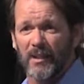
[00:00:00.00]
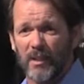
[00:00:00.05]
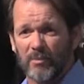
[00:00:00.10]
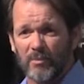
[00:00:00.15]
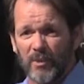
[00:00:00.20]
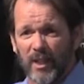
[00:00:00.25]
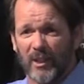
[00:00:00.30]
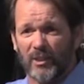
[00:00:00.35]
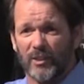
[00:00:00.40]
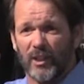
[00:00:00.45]
Come
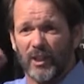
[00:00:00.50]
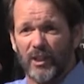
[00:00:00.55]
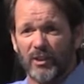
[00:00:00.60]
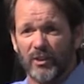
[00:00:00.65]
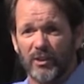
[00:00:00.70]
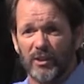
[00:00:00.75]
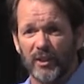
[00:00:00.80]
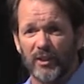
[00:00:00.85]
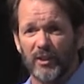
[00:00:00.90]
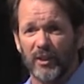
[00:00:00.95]
taste of his
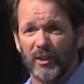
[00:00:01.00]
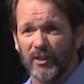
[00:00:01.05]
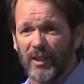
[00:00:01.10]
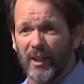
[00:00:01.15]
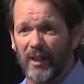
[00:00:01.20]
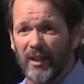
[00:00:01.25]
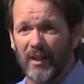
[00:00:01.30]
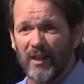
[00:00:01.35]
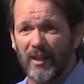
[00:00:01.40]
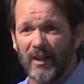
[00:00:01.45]
goodness.
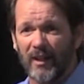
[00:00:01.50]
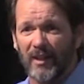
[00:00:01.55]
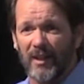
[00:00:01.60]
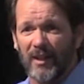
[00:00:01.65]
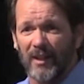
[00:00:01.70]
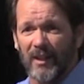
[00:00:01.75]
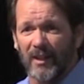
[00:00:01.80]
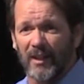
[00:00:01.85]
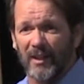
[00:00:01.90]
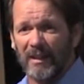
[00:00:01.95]

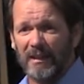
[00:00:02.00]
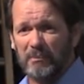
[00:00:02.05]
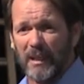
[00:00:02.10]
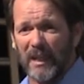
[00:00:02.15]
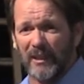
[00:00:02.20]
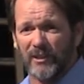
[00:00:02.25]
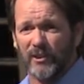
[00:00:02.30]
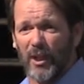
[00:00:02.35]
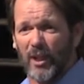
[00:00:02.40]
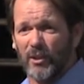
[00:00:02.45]

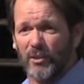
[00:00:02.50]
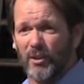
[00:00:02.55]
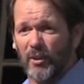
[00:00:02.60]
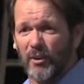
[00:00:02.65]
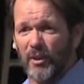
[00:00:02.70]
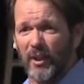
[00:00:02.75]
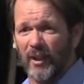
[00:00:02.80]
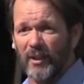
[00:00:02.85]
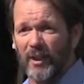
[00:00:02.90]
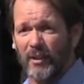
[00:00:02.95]

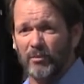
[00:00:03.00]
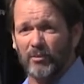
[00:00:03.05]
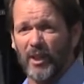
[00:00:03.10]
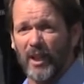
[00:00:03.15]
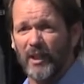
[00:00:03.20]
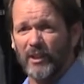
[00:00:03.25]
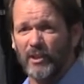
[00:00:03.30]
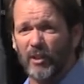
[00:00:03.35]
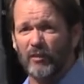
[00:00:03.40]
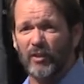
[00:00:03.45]
Come
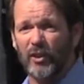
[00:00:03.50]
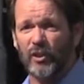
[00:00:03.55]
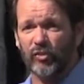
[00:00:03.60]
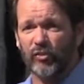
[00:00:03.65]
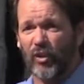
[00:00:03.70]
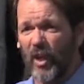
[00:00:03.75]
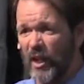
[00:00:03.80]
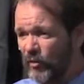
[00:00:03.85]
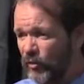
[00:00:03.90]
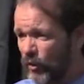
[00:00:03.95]
taste of his
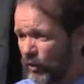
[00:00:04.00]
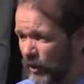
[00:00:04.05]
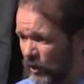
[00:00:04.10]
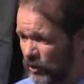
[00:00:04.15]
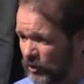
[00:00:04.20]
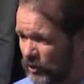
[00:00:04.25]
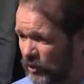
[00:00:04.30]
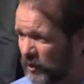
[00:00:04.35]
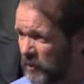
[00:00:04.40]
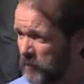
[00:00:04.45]

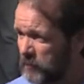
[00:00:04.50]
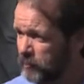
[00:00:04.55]
faithfulness.